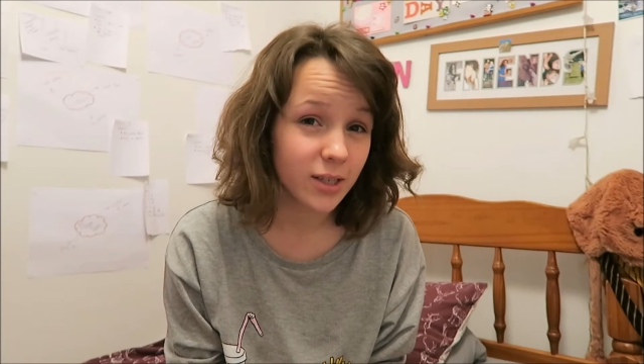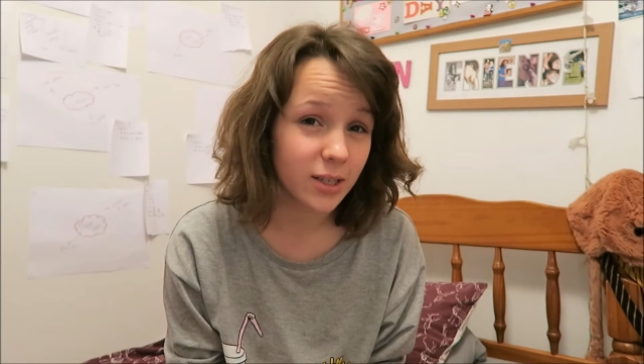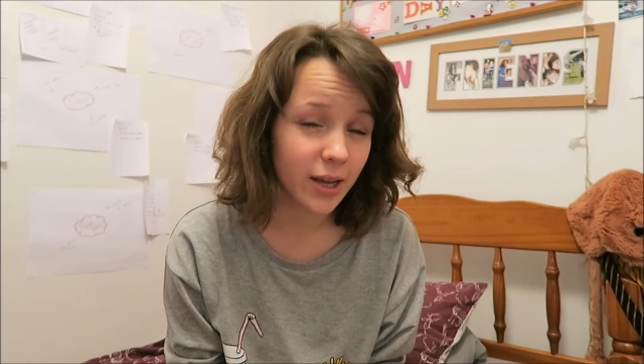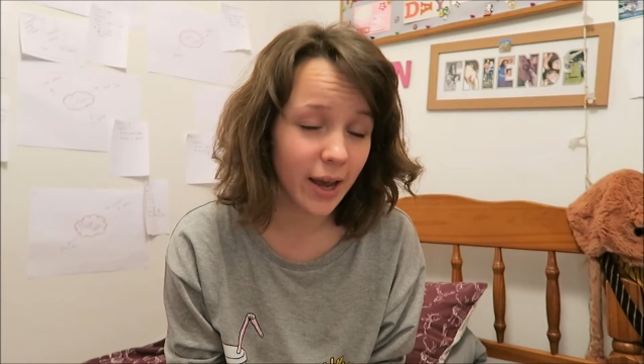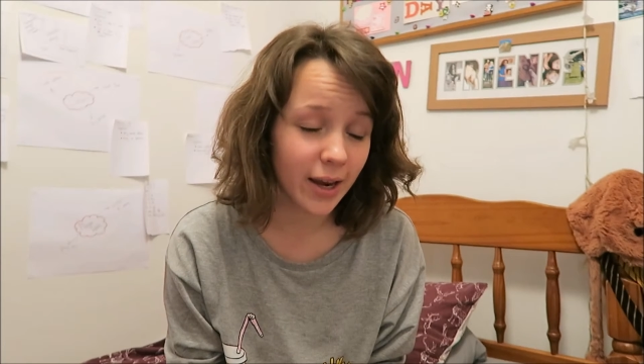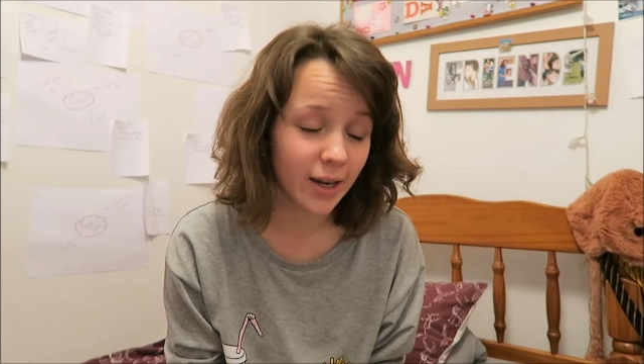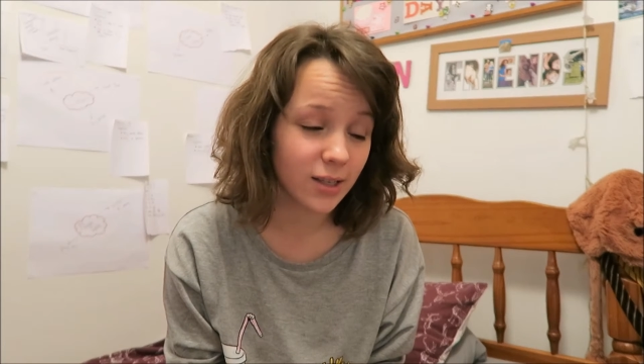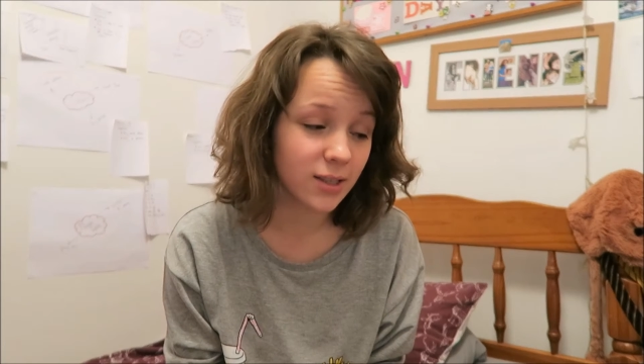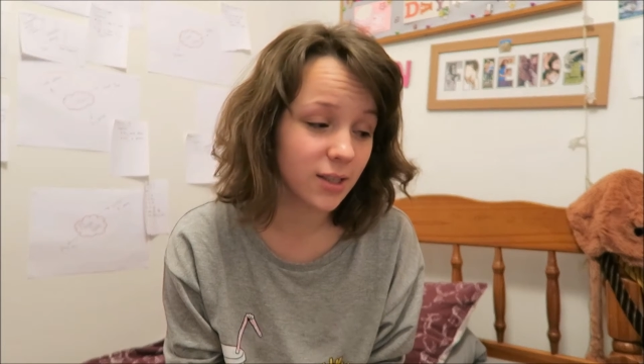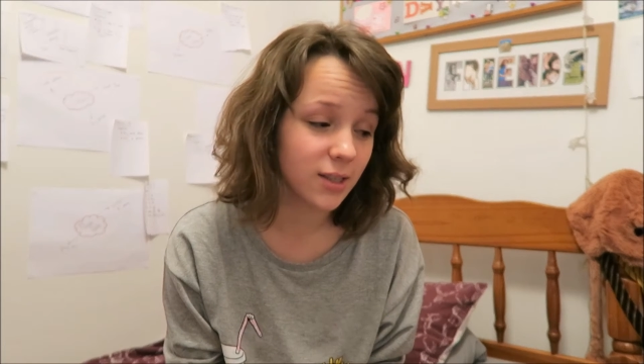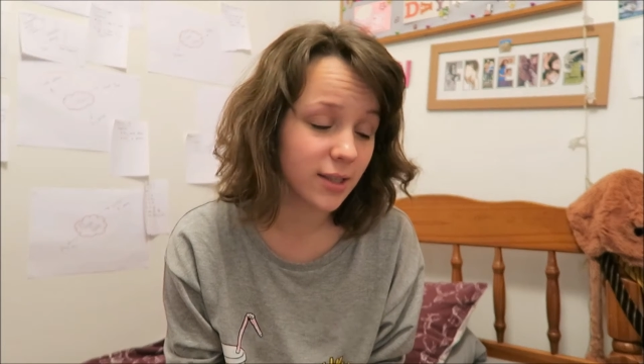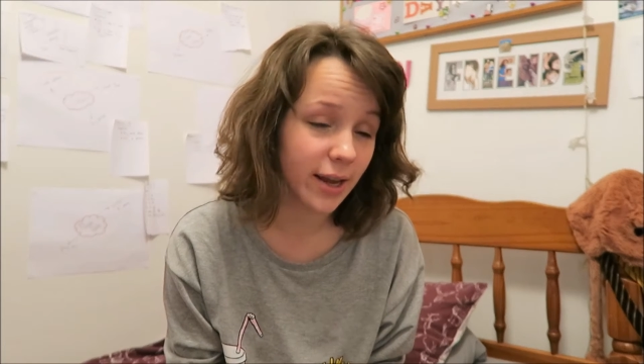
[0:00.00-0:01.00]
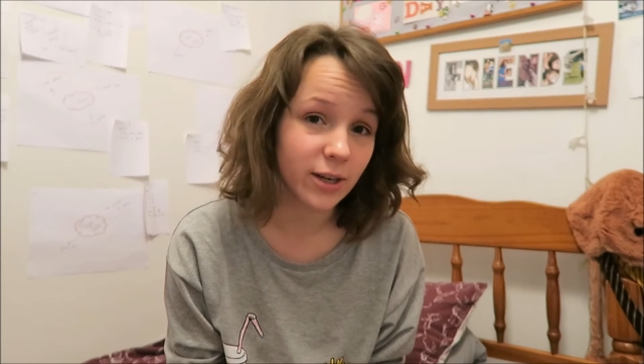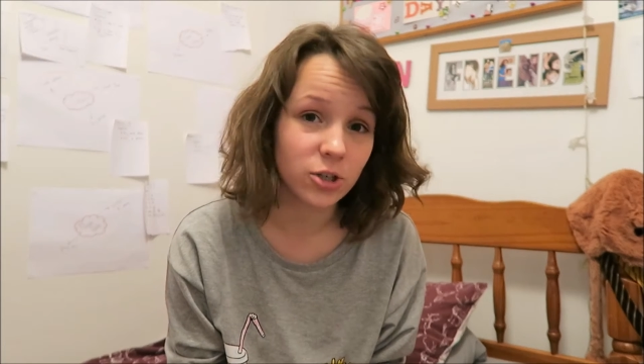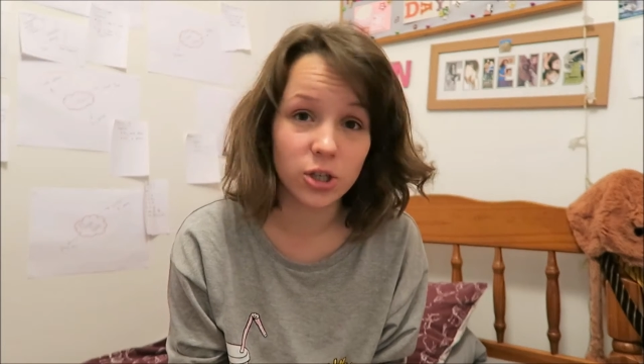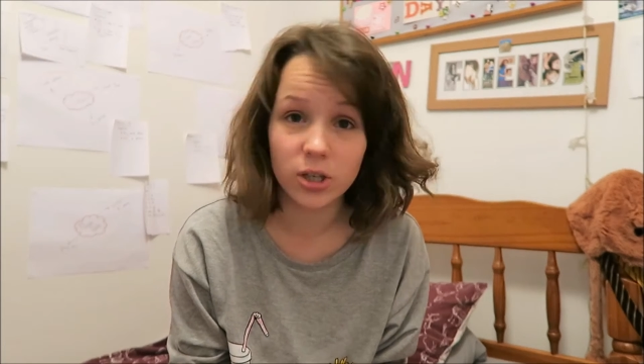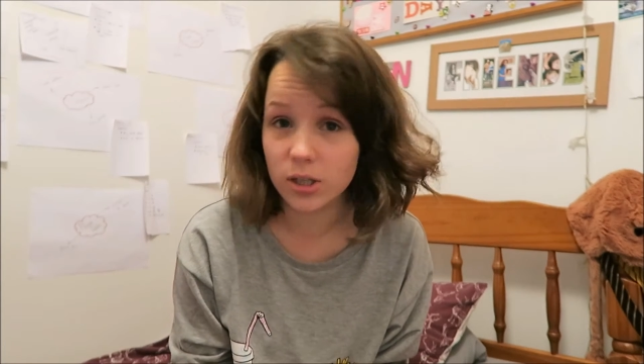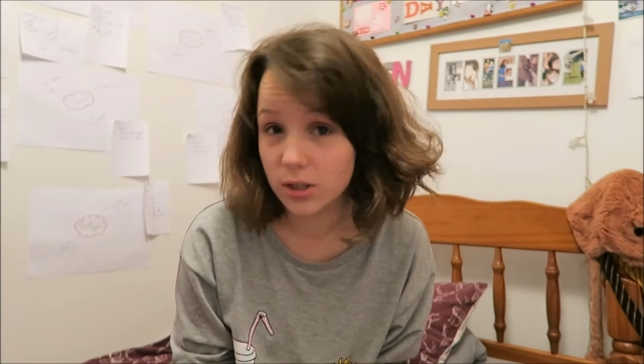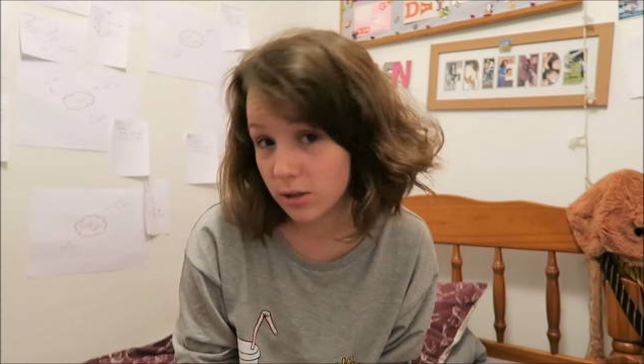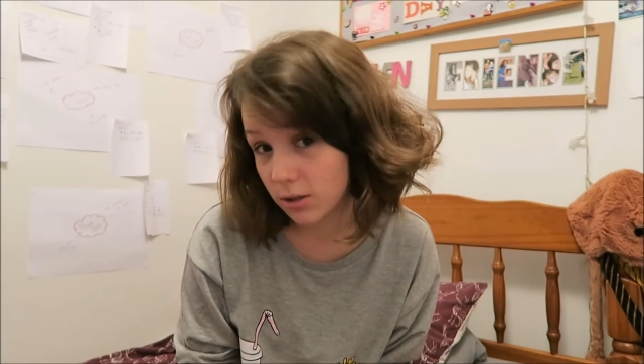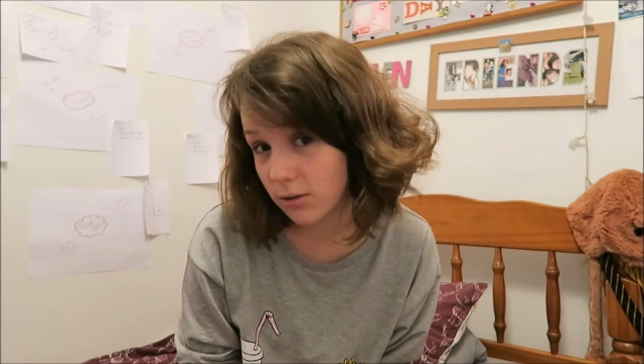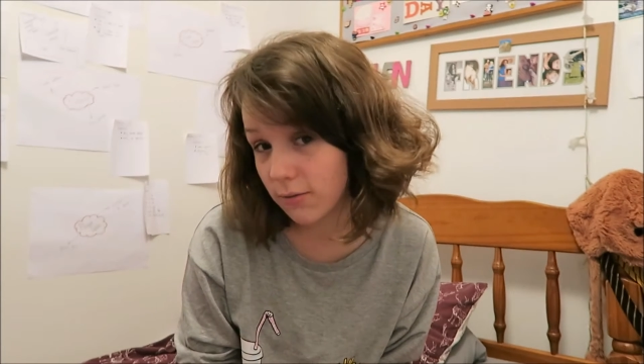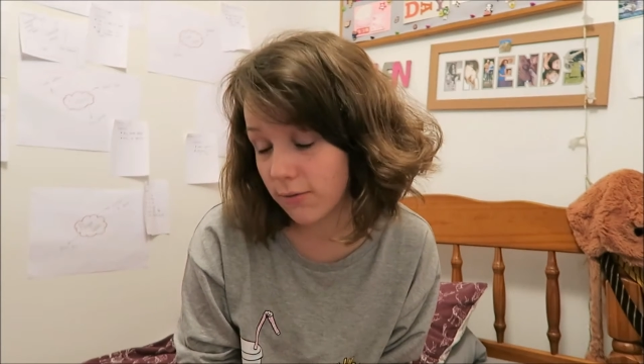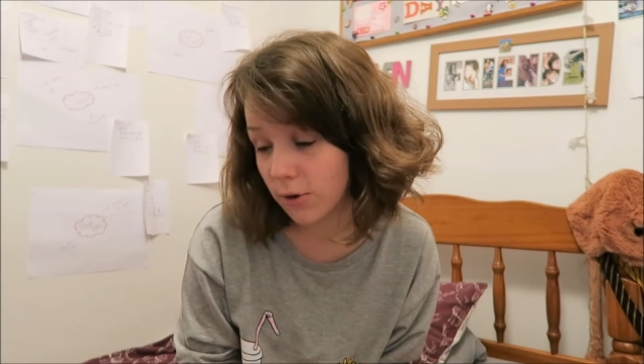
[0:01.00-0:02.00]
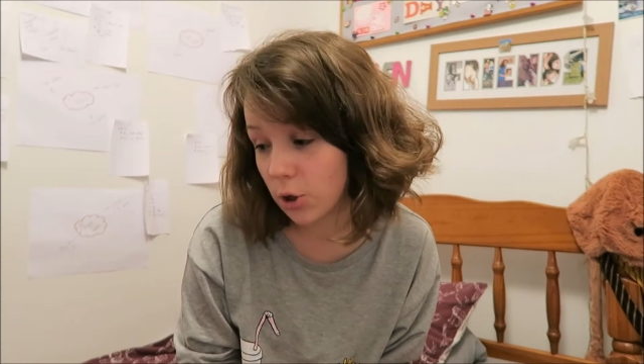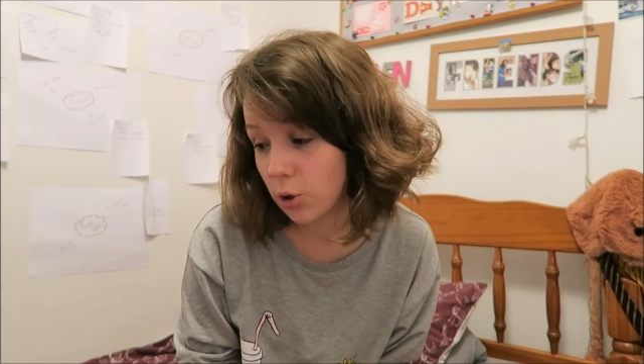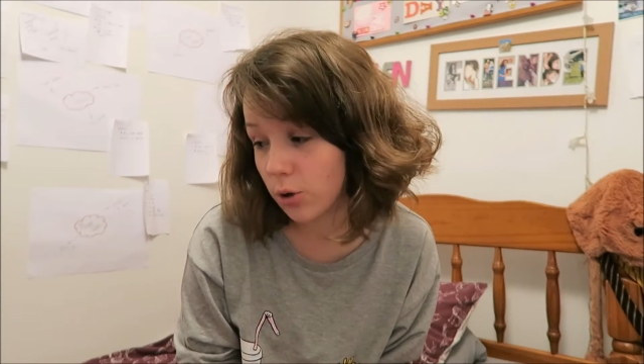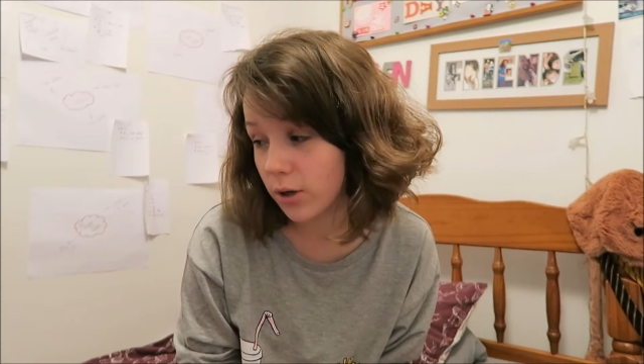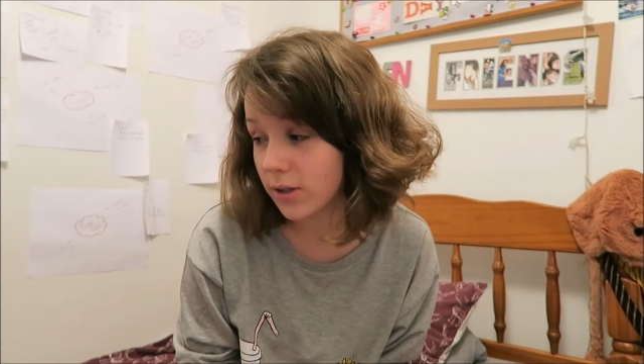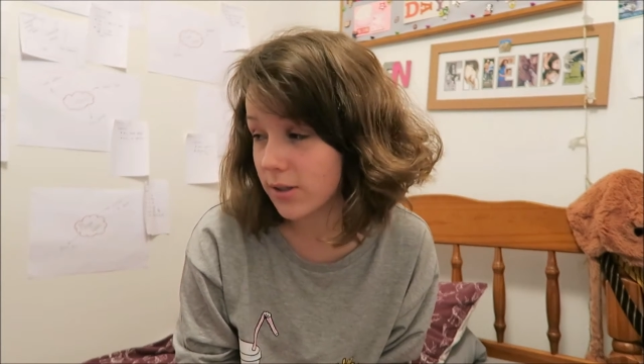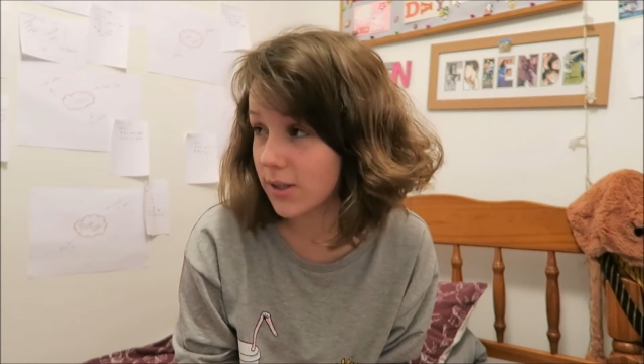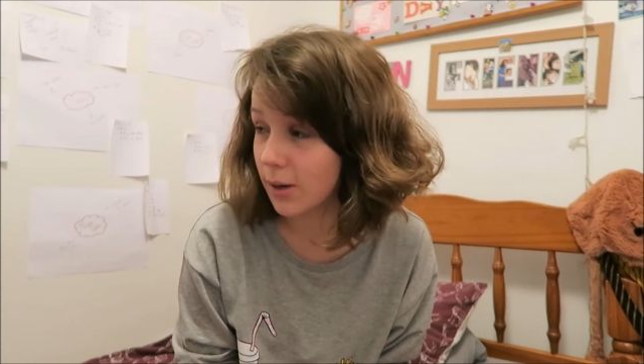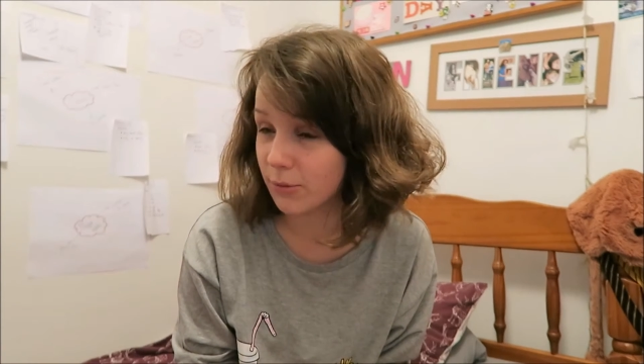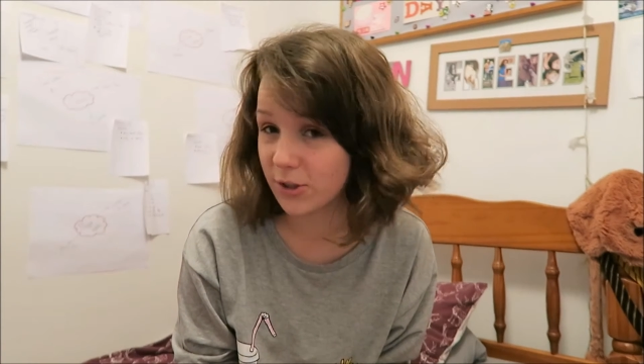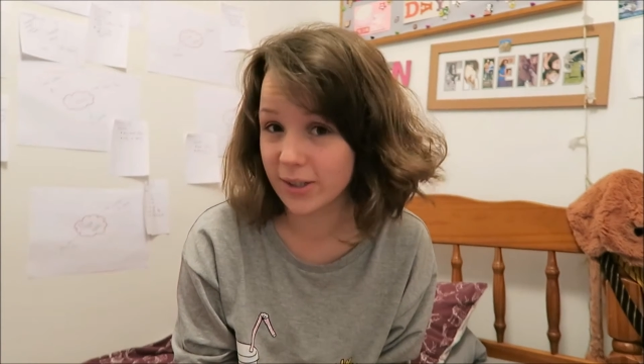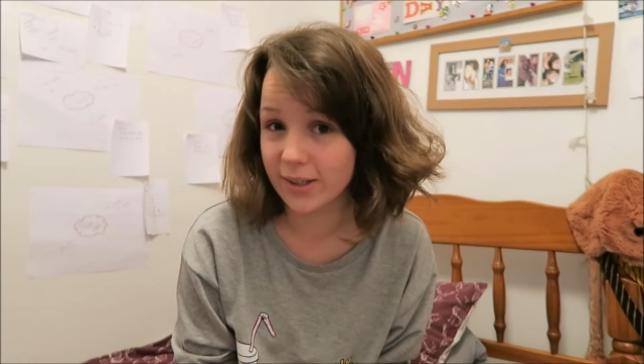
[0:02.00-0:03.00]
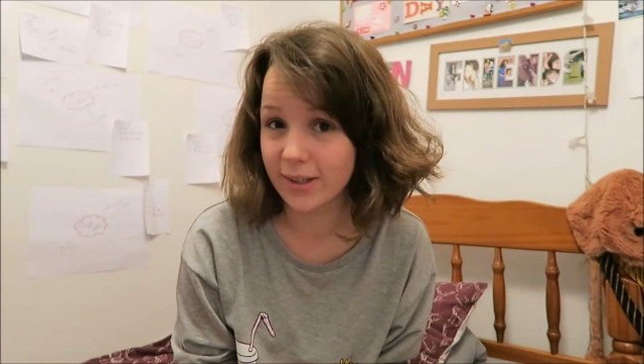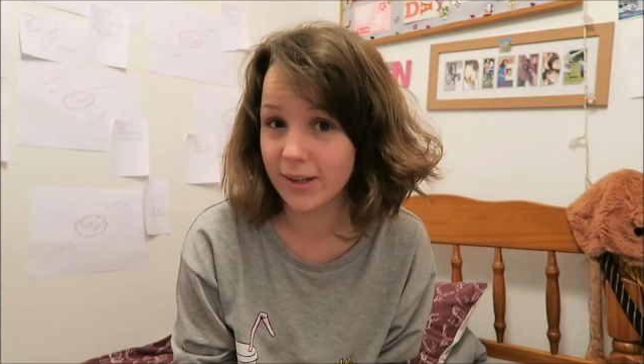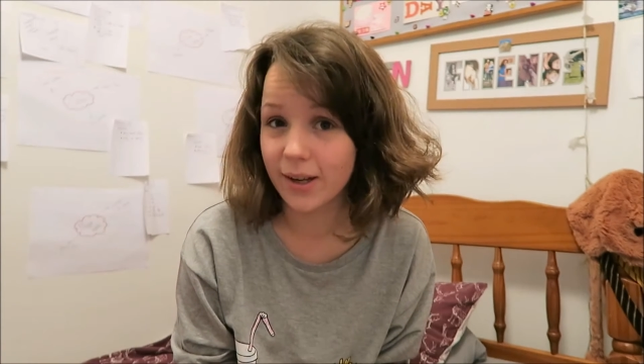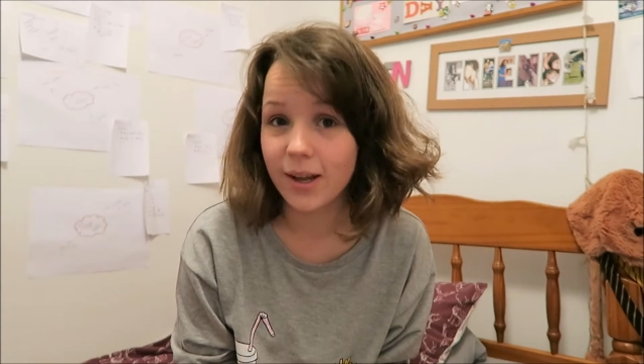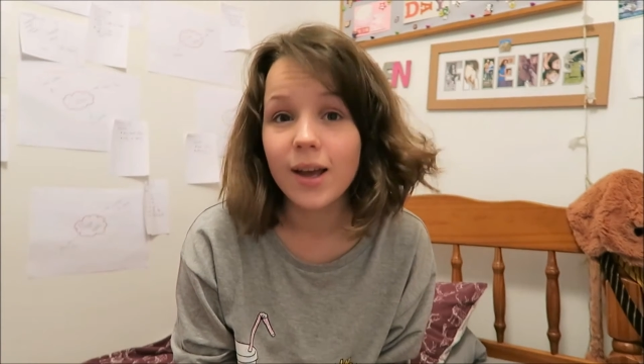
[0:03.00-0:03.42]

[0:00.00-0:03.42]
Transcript: 10 easy sections for your consumption